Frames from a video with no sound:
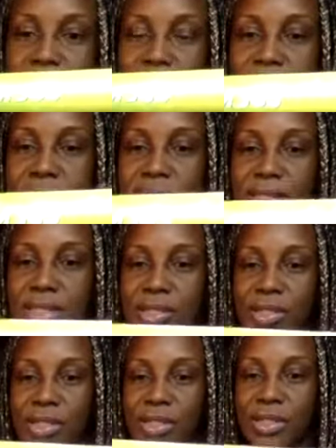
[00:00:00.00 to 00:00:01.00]
And this is
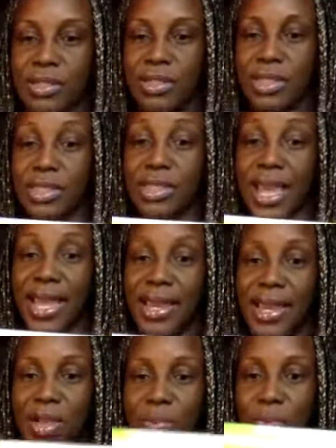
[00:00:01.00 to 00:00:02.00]
good. This can
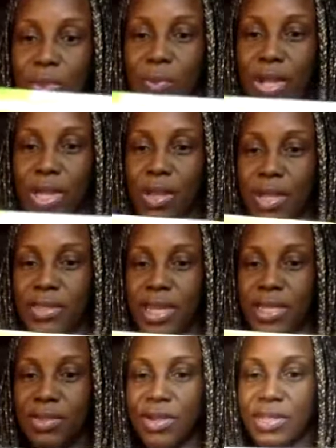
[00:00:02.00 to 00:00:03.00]
help with weight loss. It
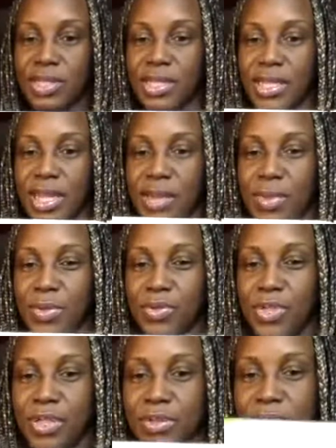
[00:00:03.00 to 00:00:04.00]
has Garcinia
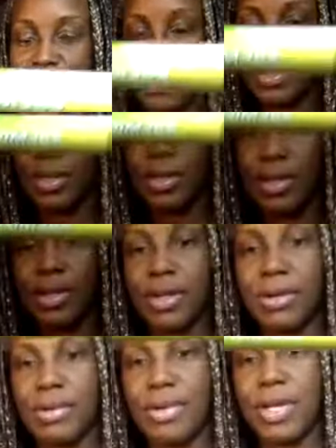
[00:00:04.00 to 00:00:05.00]
cambogia.
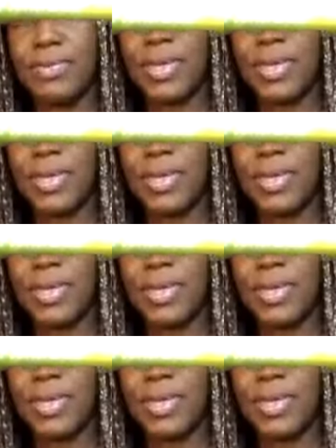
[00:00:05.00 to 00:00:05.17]
All right.